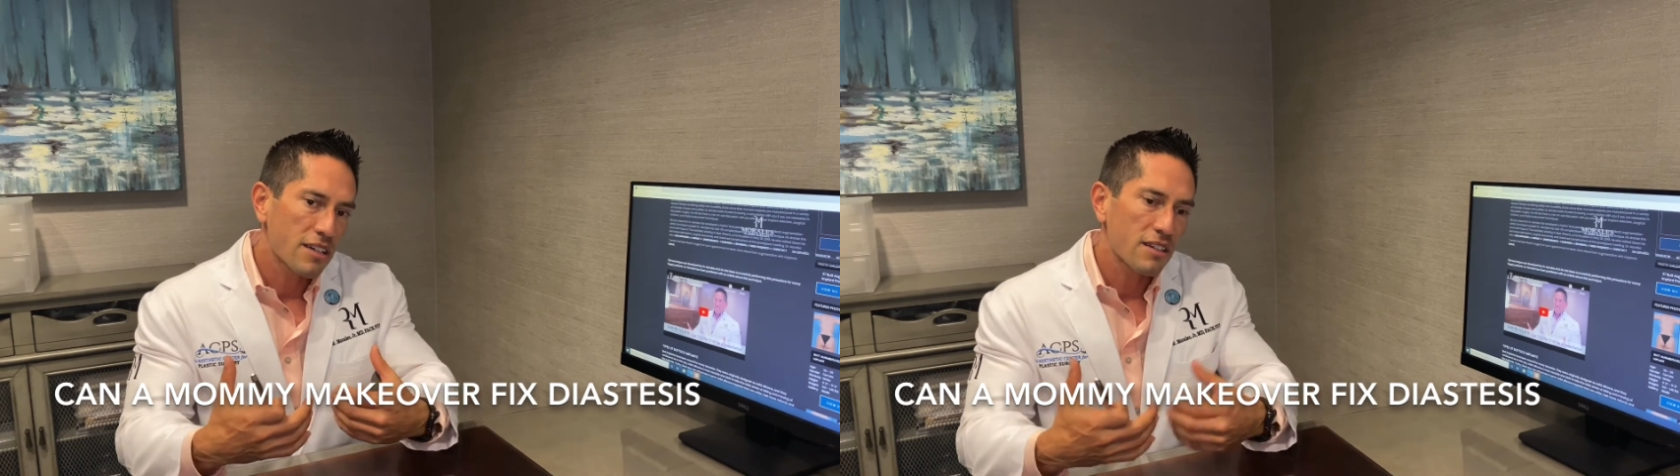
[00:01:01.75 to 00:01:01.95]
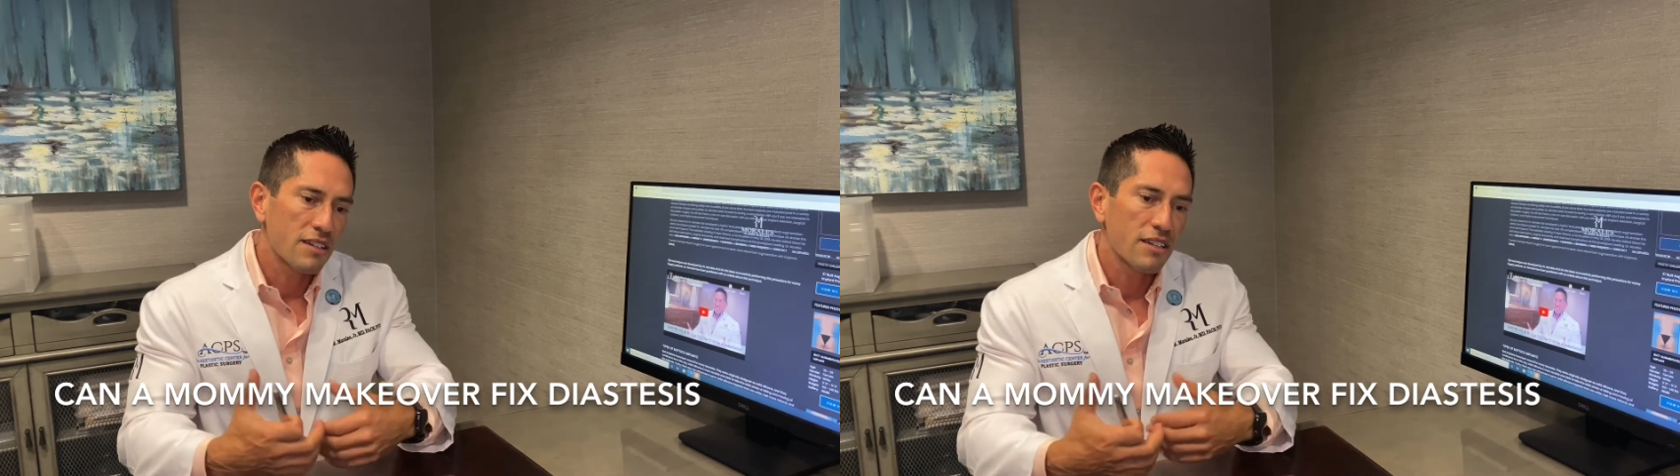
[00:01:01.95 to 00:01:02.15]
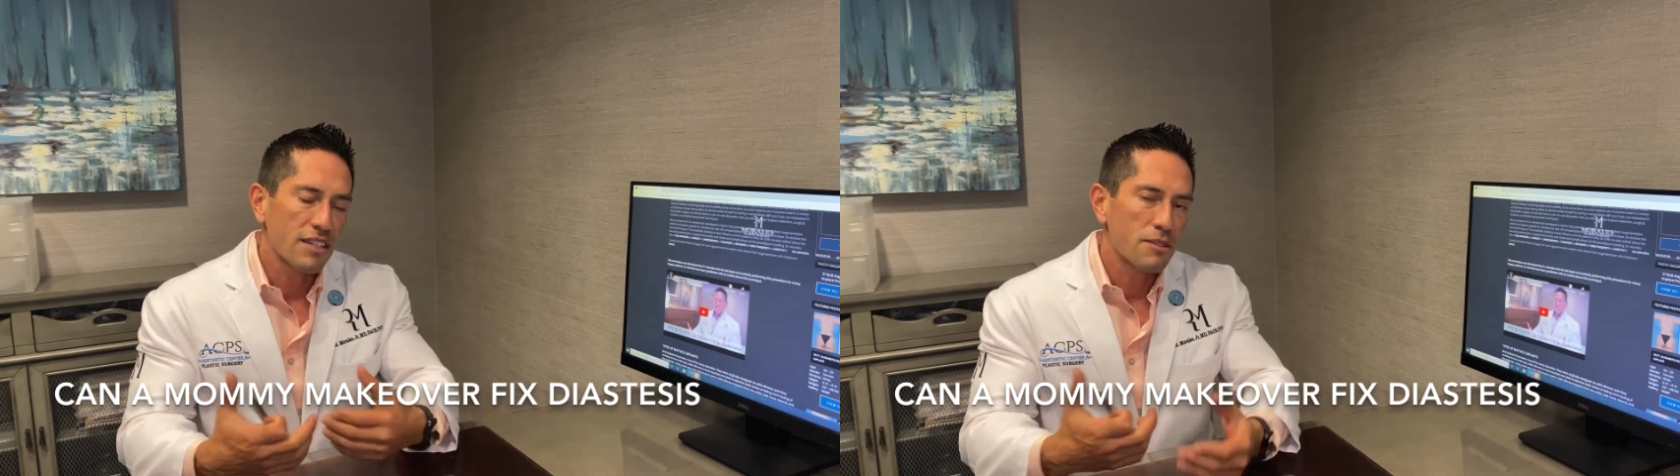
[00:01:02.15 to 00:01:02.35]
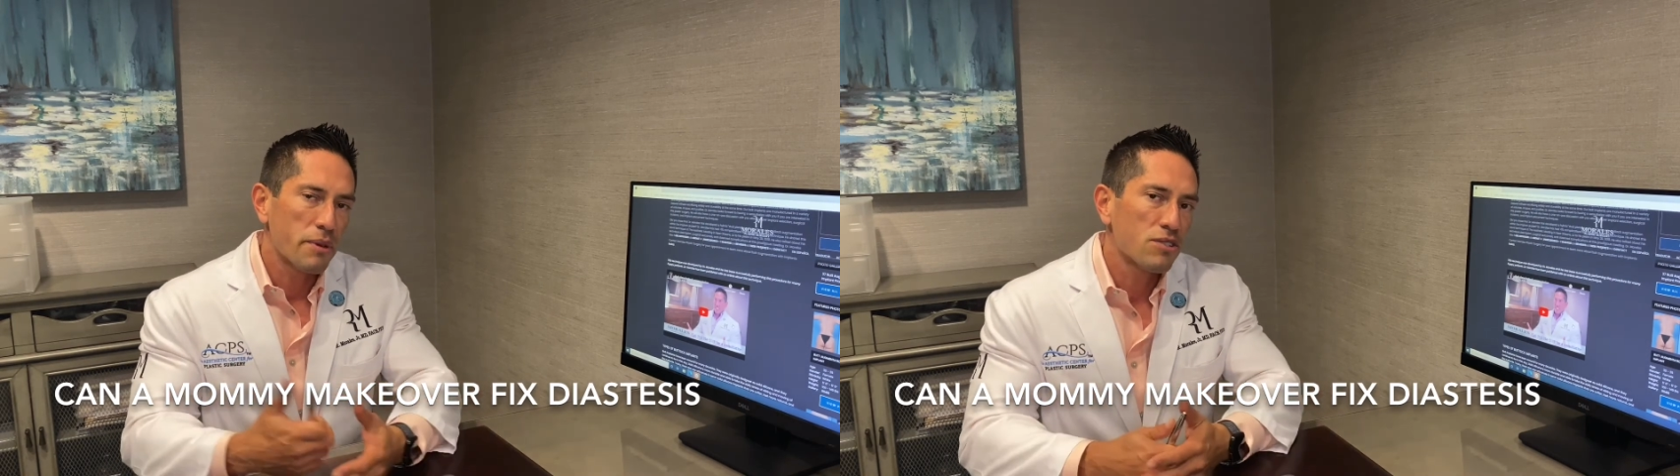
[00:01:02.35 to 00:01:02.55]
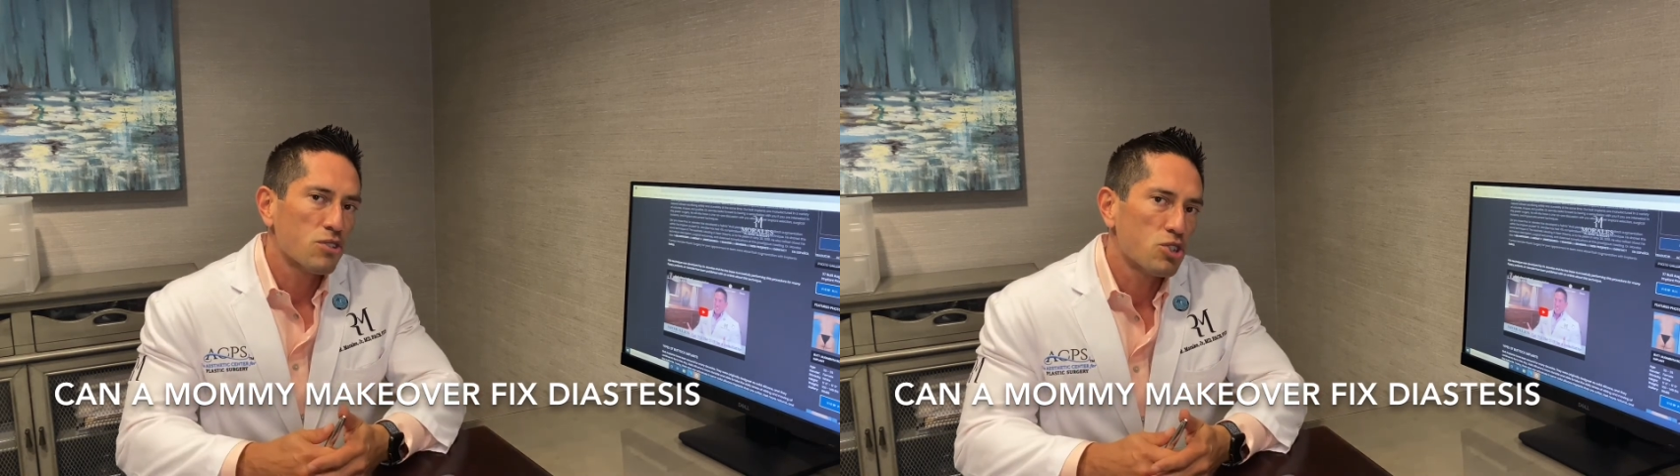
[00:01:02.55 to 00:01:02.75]
it
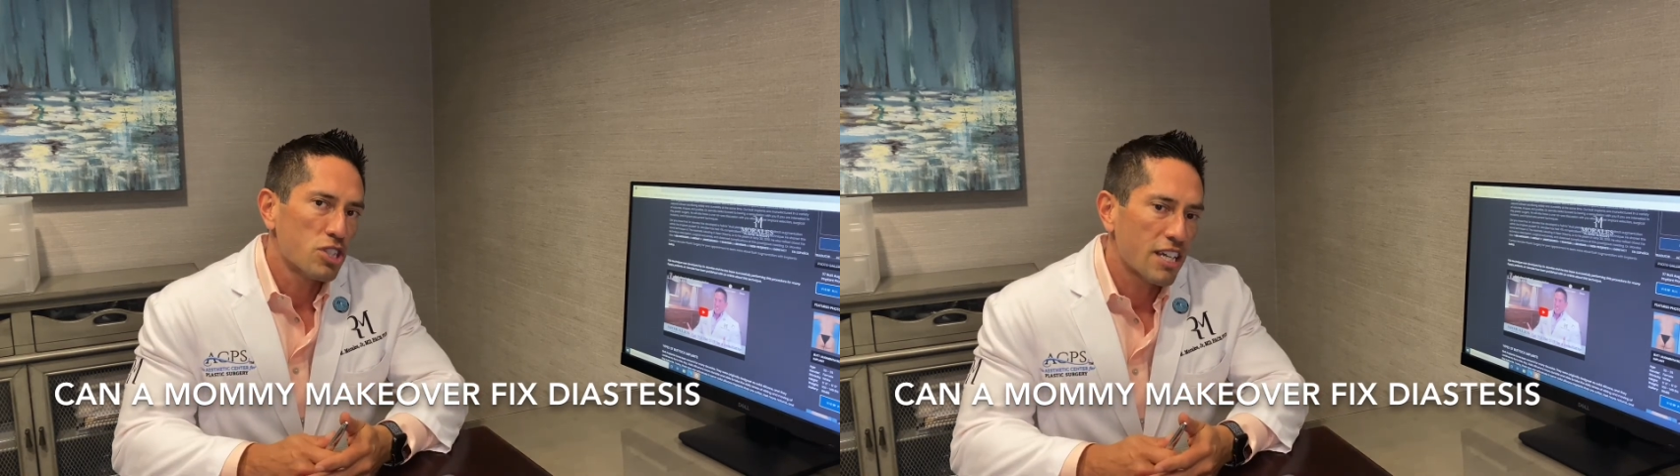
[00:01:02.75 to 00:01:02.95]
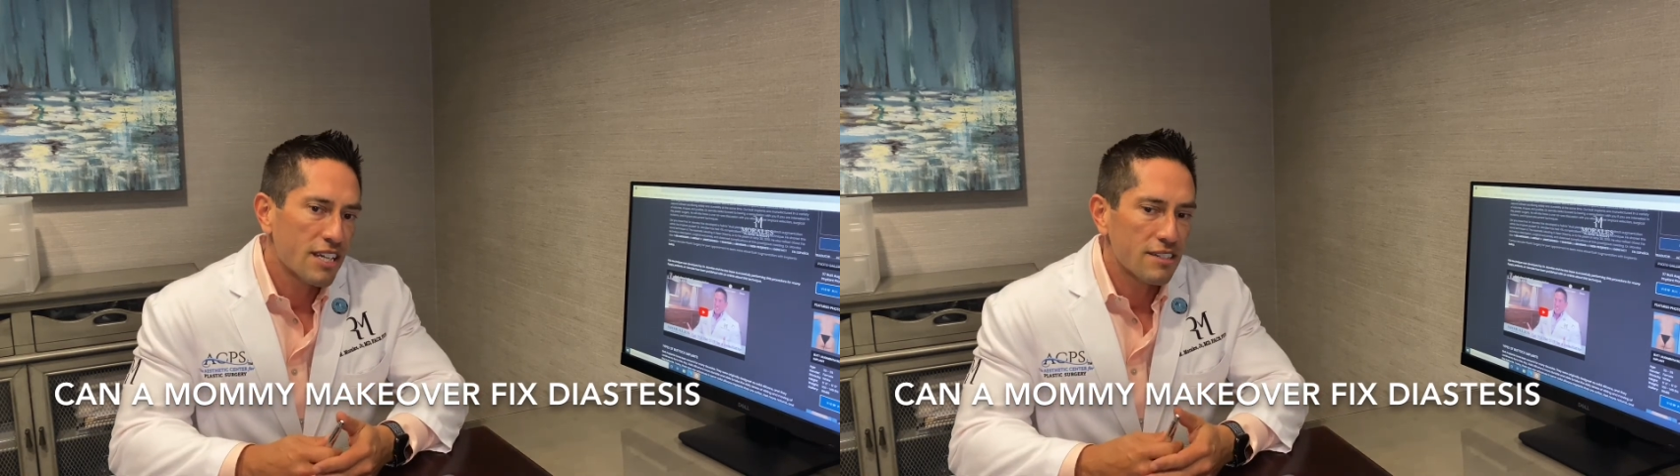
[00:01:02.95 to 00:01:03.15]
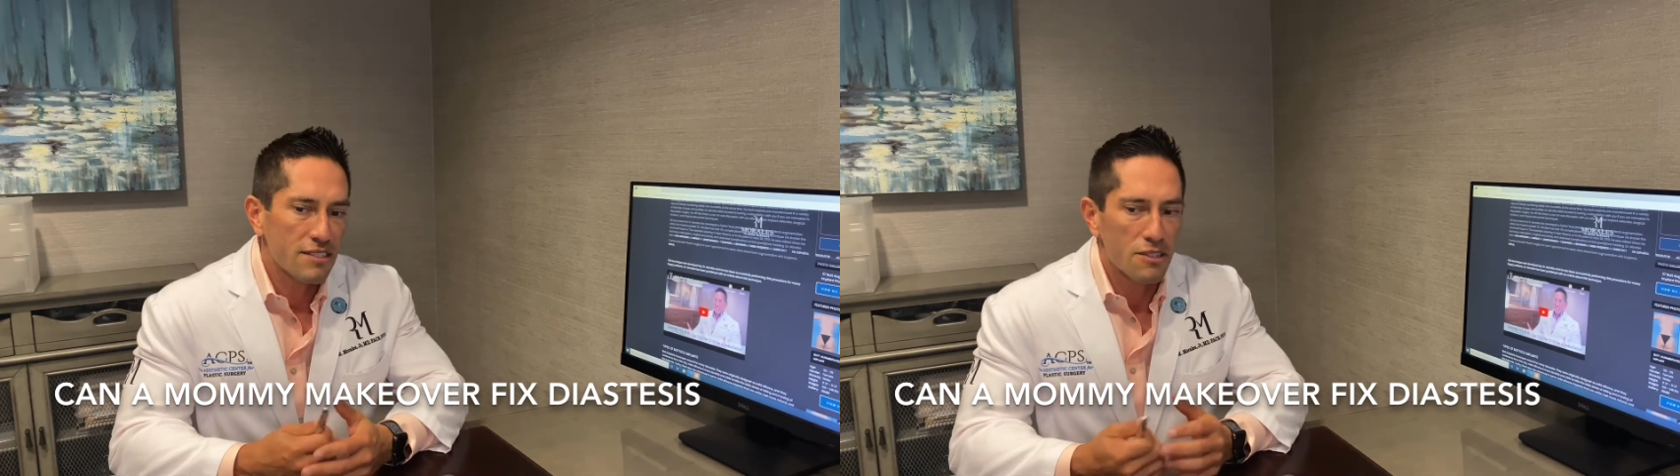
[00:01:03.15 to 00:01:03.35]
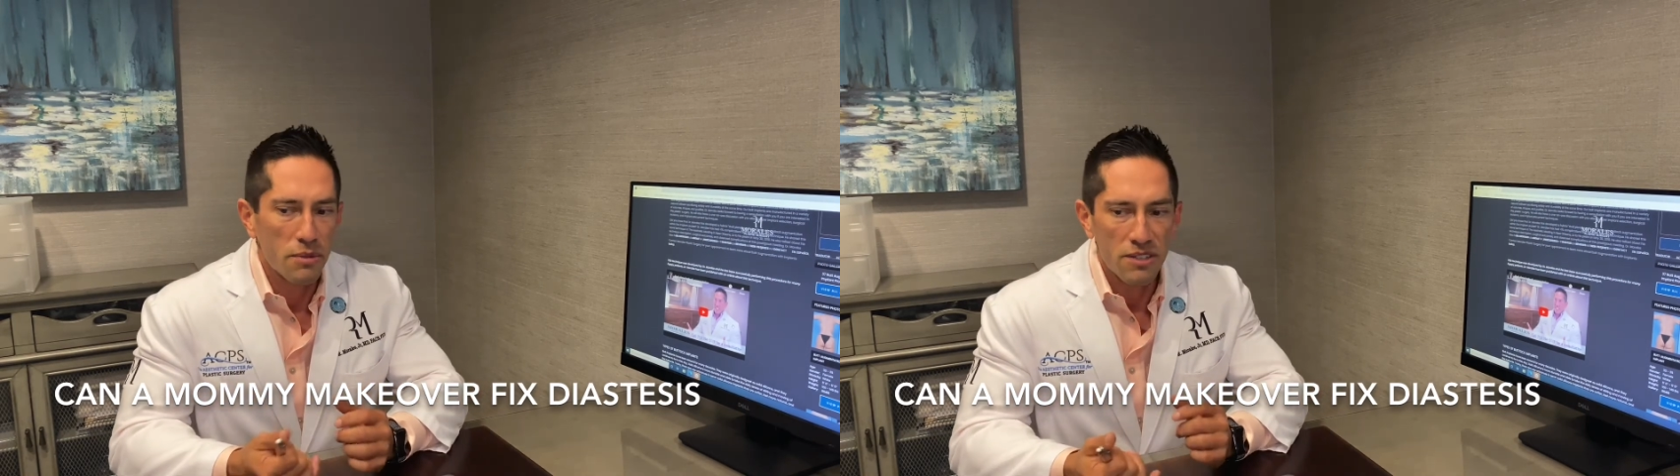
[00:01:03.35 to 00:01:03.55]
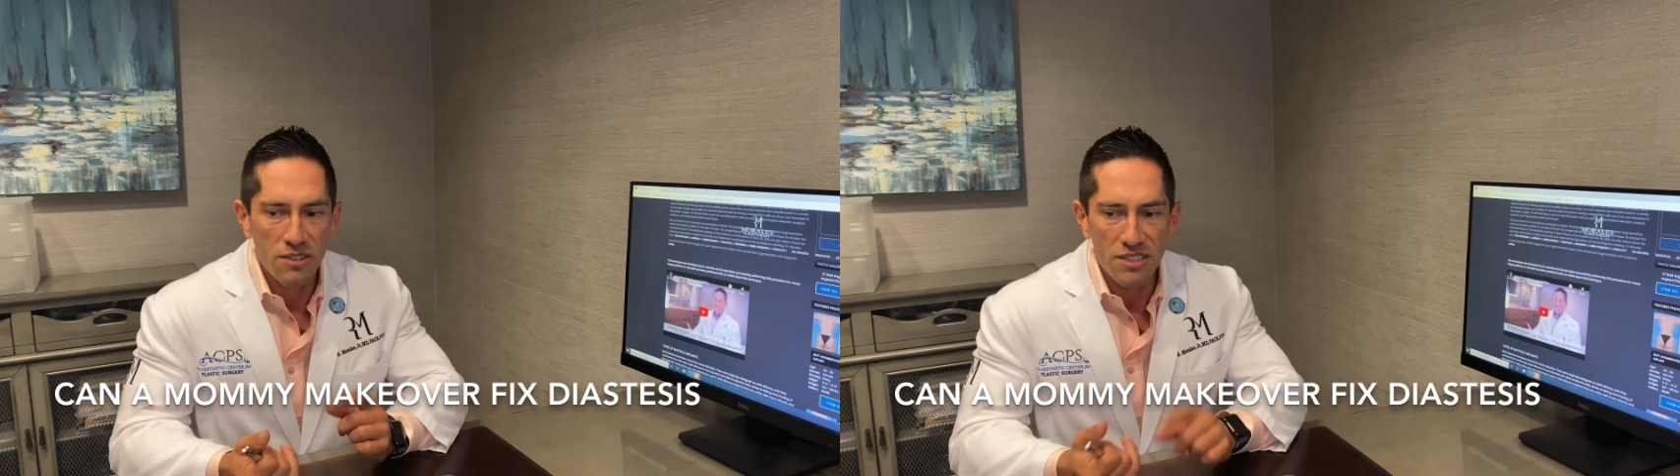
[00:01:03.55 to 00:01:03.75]
depends on genetics, it
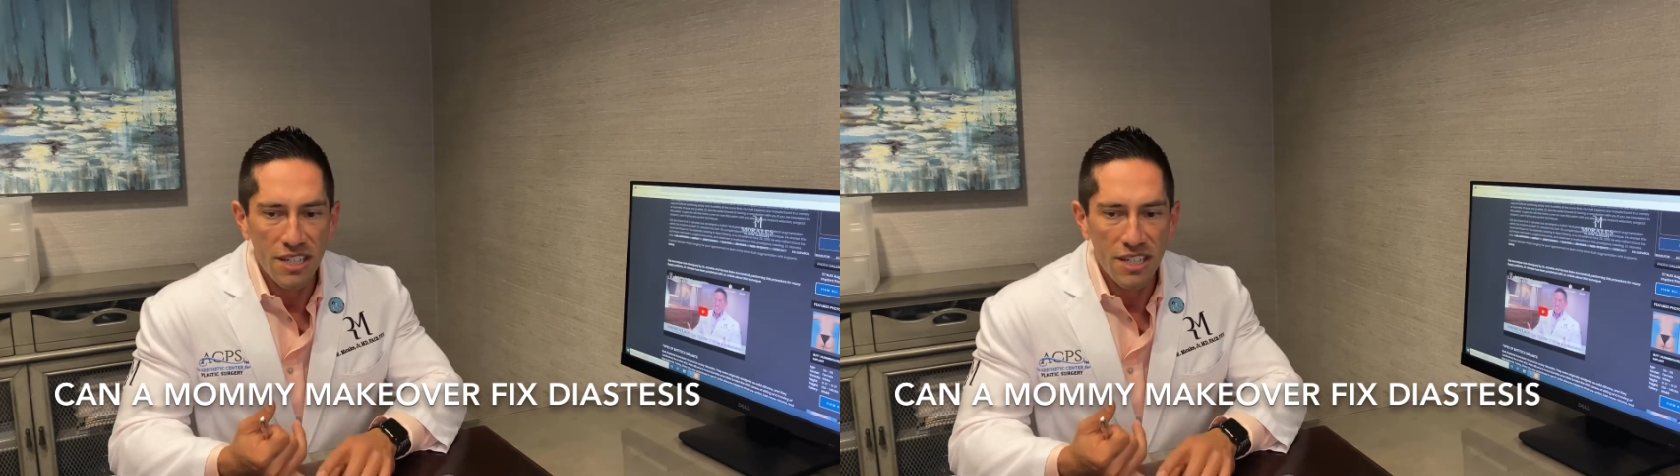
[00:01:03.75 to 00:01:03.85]
depends on the size of